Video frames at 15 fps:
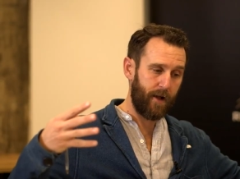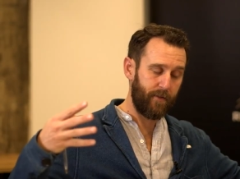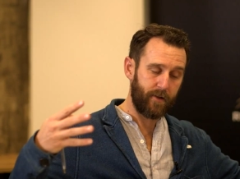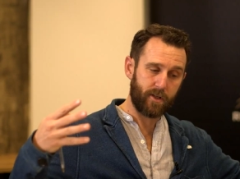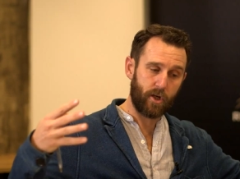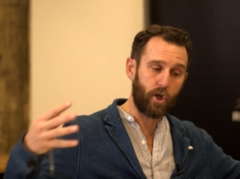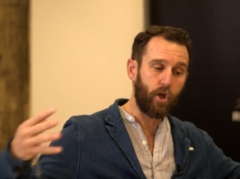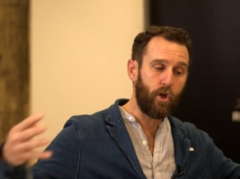
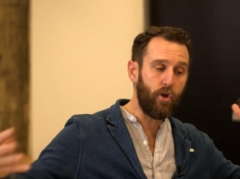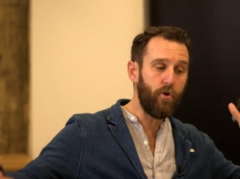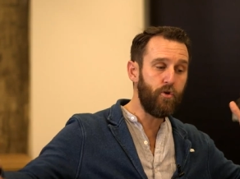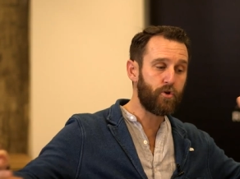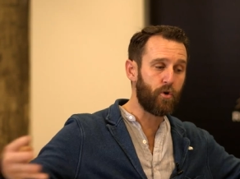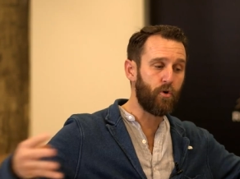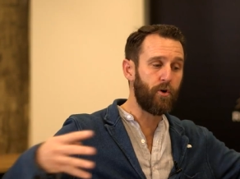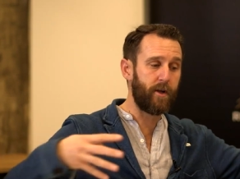There's a
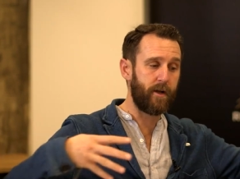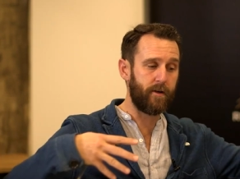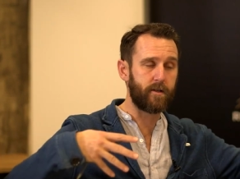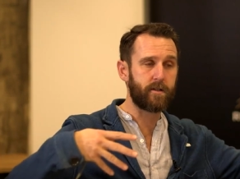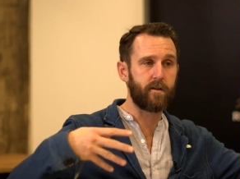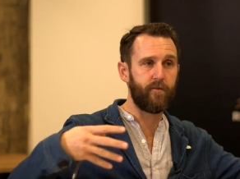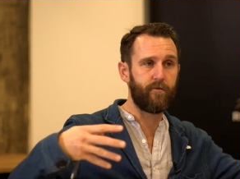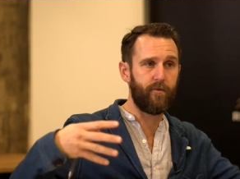huge
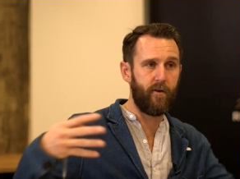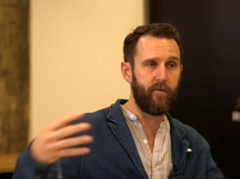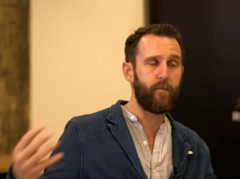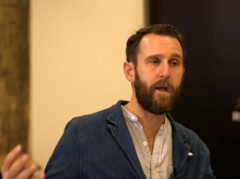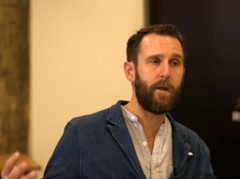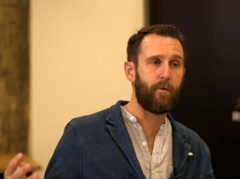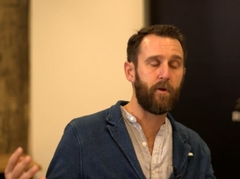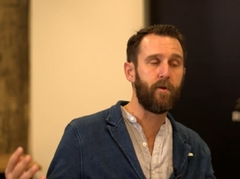audience of, of
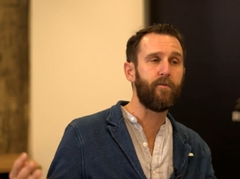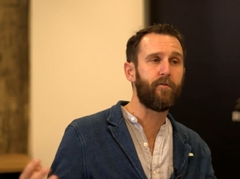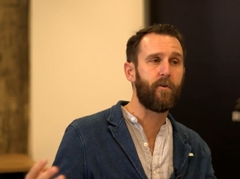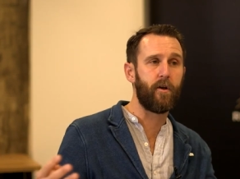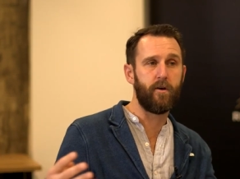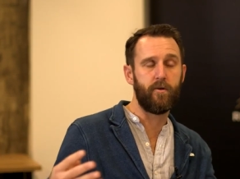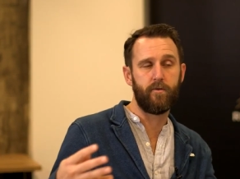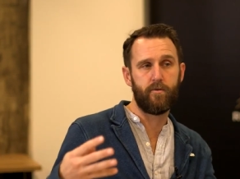people who
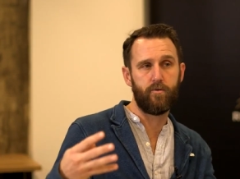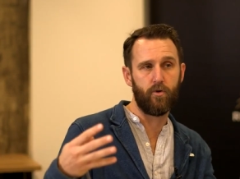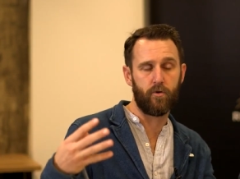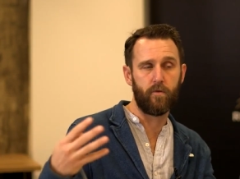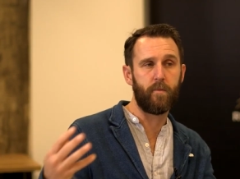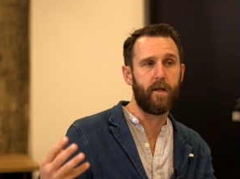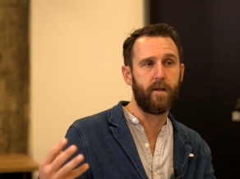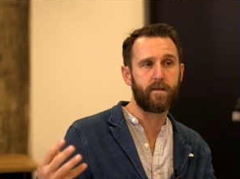followed
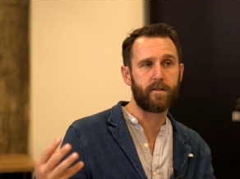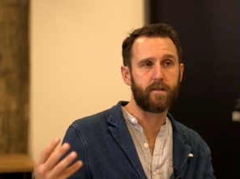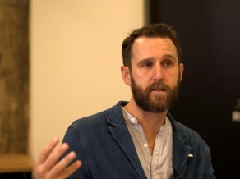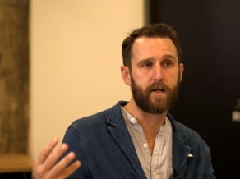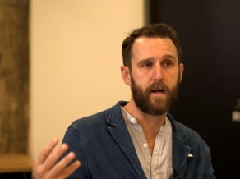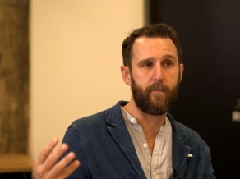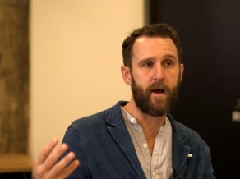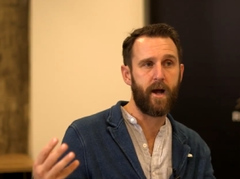Jordan Peterson and
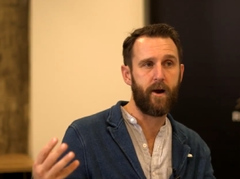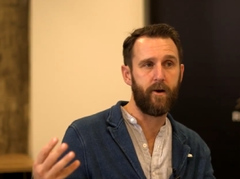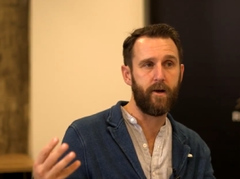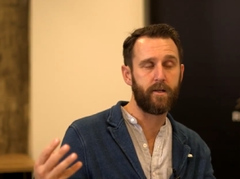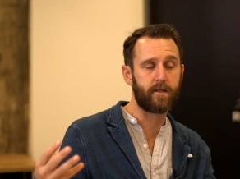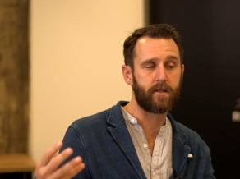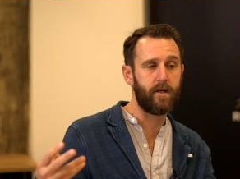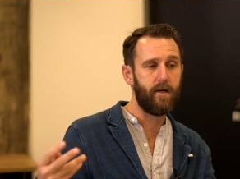Sam
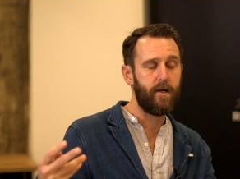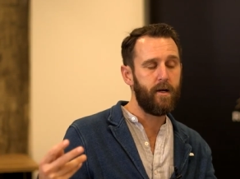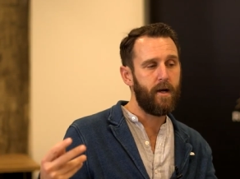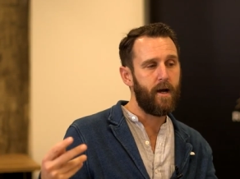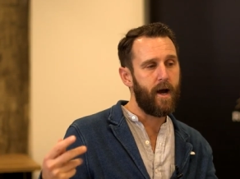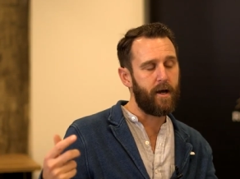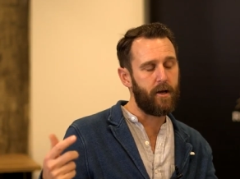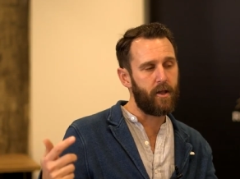Harris.
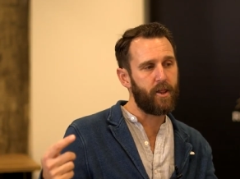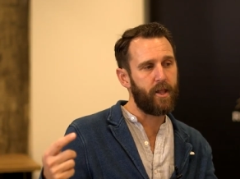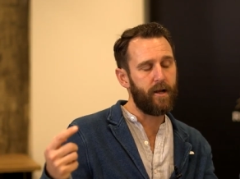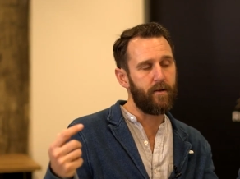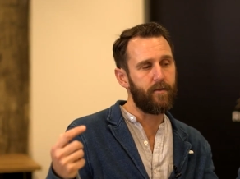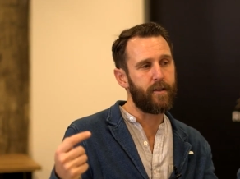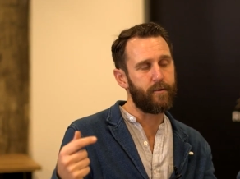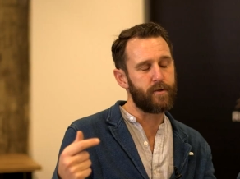And I
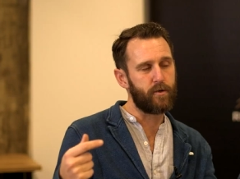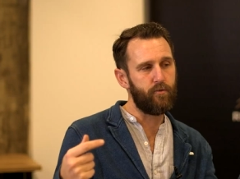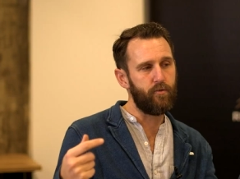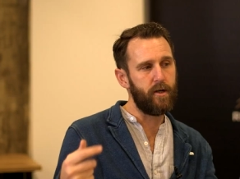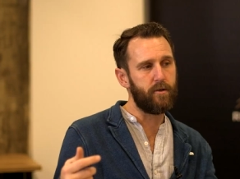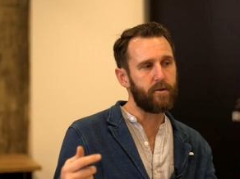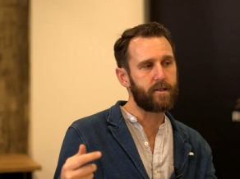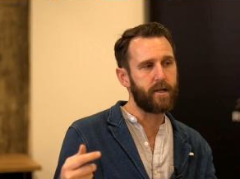think there was a
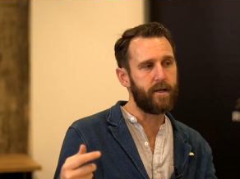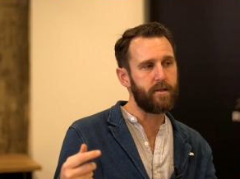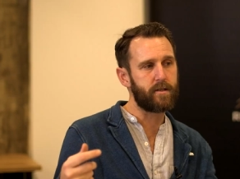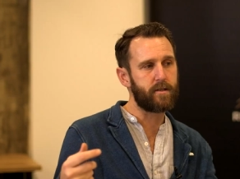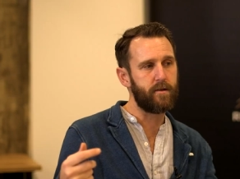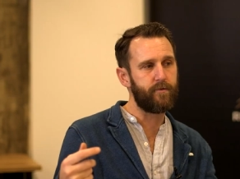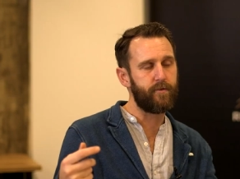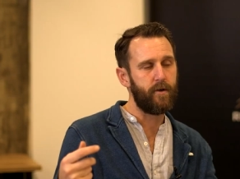real
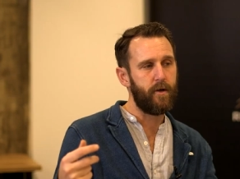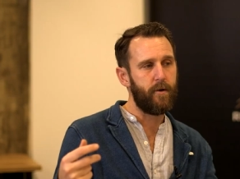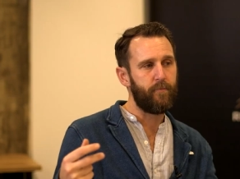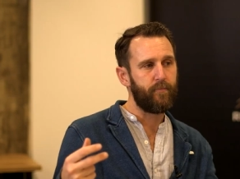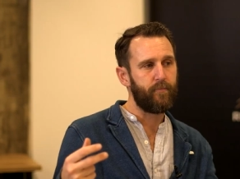sense of